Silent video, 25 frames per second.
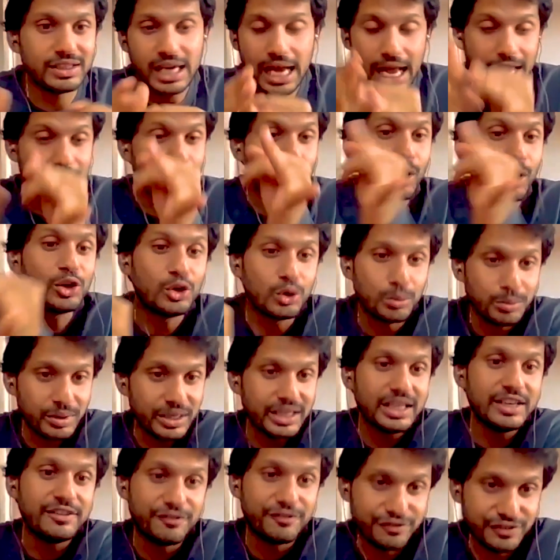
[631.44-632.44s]
I want to
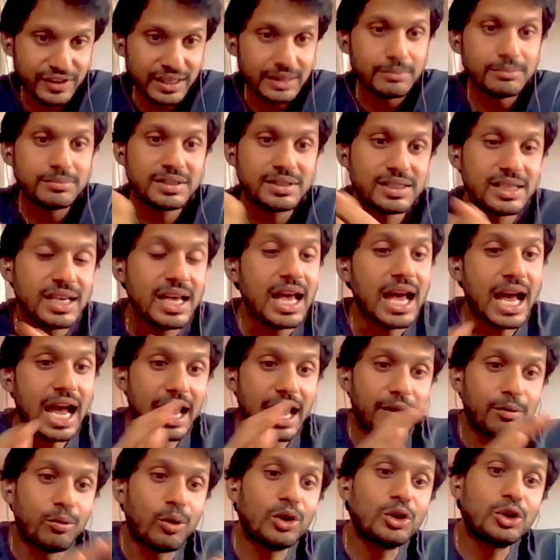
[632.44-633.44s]
be in films.
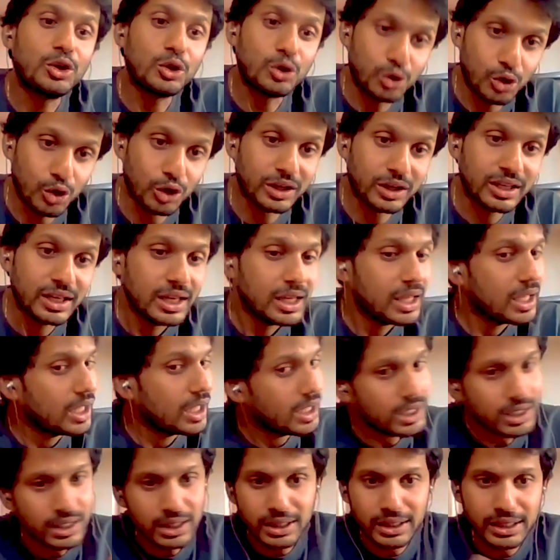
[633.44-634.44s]
I want to cook.
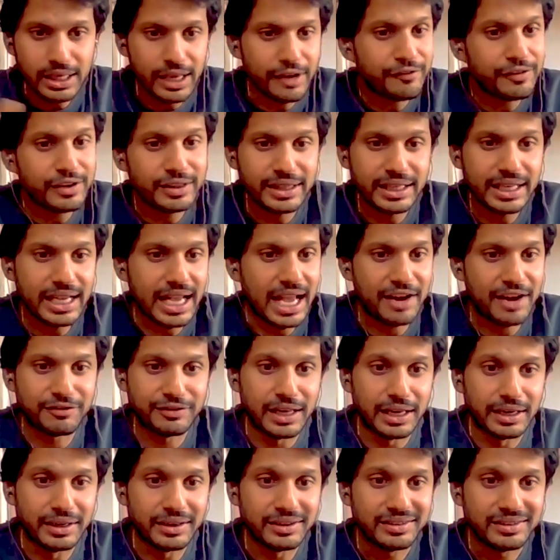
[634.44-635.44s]
Everything I
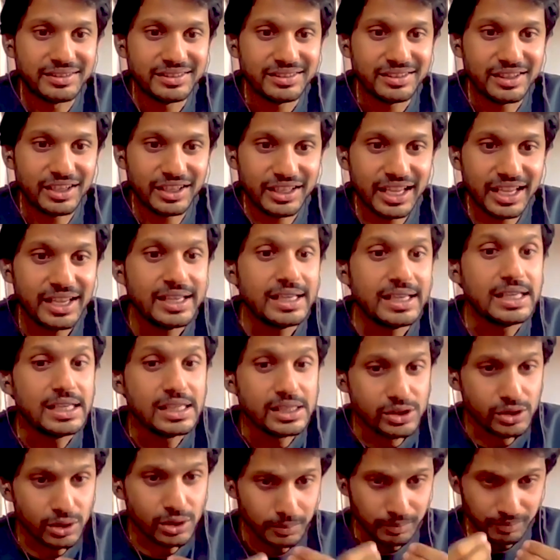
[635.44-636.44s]
have done. Okay.
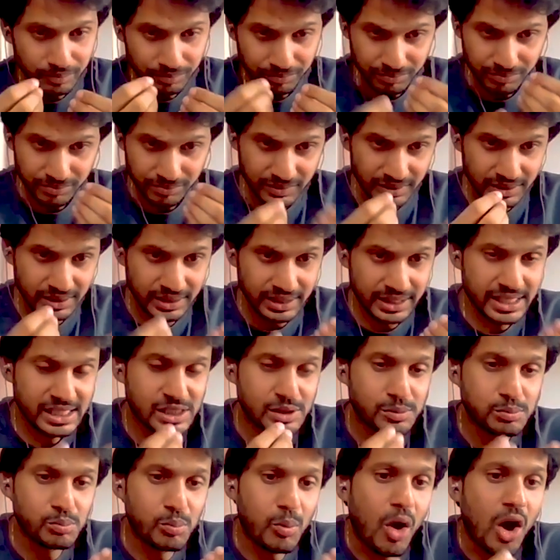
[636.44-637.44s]
So
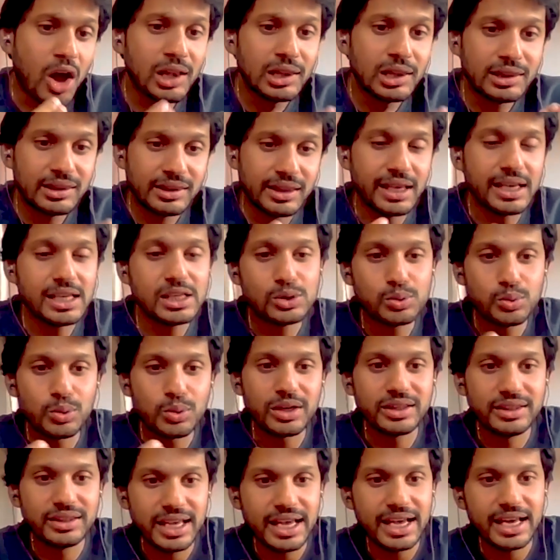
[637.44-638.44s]
these small things
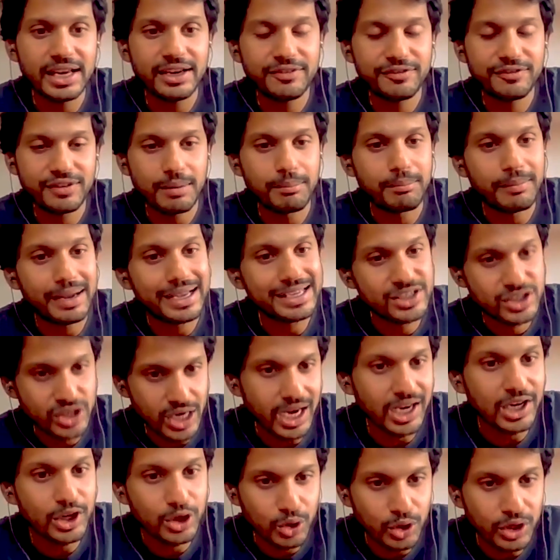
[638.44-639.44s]
were there from my
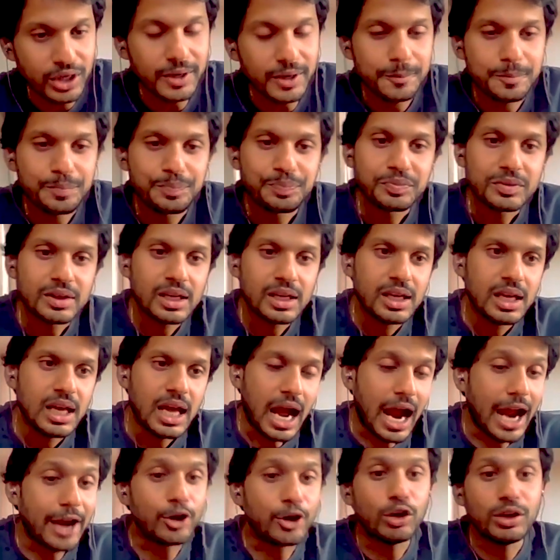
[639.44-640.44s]
childhood.
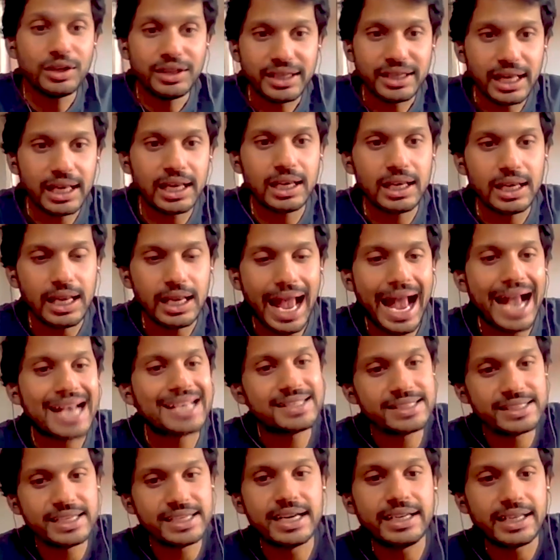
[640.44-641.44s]
I don't tell
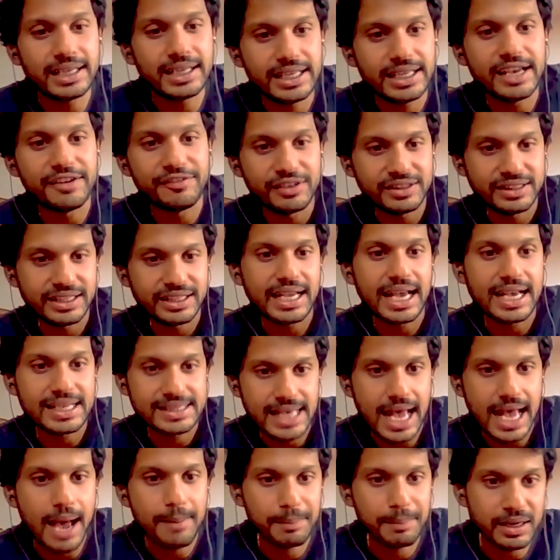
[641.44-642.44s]
accidentally everything
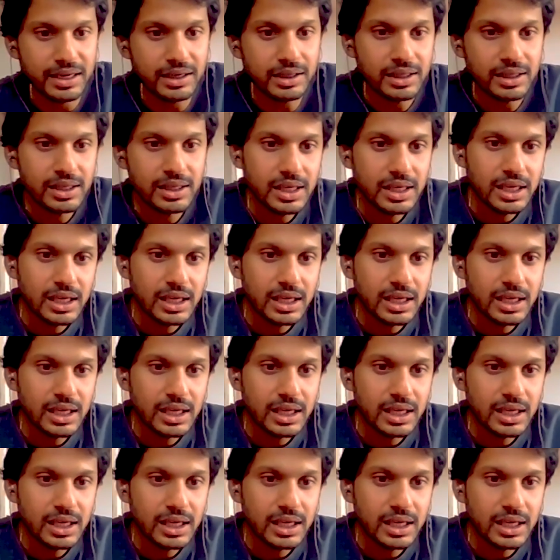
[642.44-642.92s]
has happened.